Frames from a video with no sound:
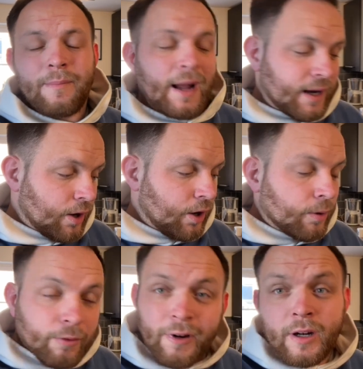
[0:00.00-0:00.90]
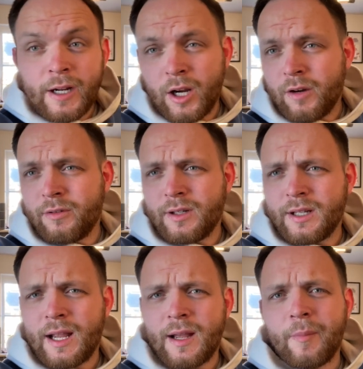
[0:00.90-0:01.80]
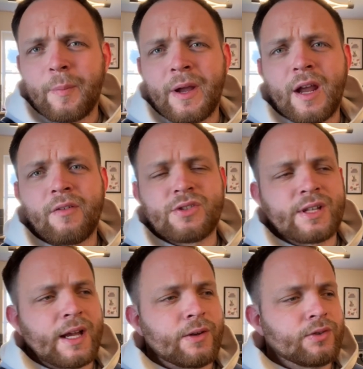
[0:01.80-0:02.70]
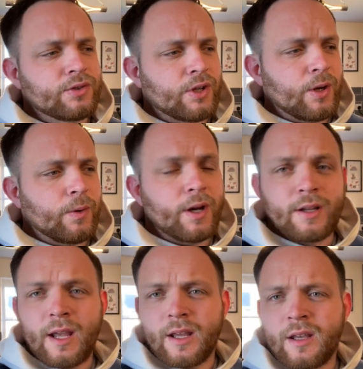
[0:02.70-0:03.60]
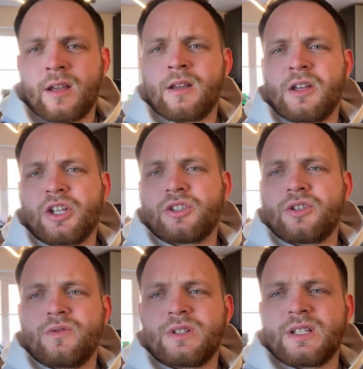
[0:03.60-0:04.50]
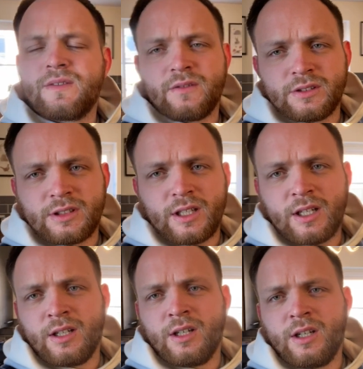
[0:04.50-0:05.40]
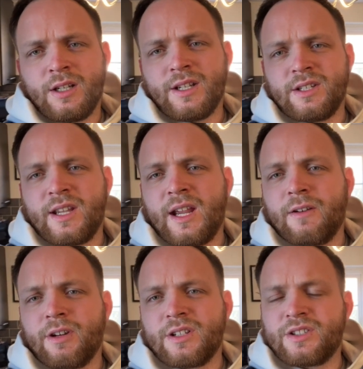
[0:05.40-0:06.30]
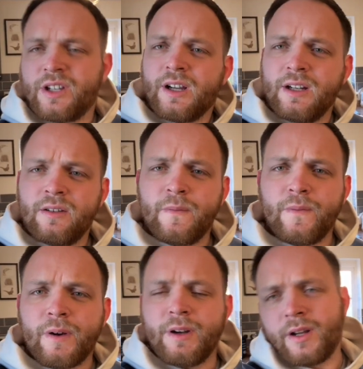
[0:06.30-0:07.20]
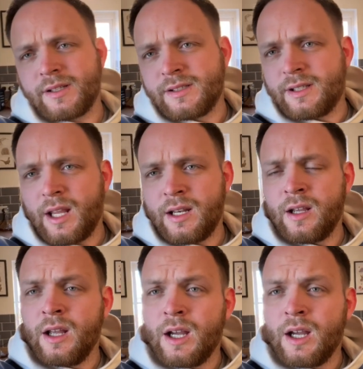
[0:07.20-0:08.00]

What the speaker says: back home. We are currently at my parents' house. So yeah, excuse the different interior design. Very nice indeed.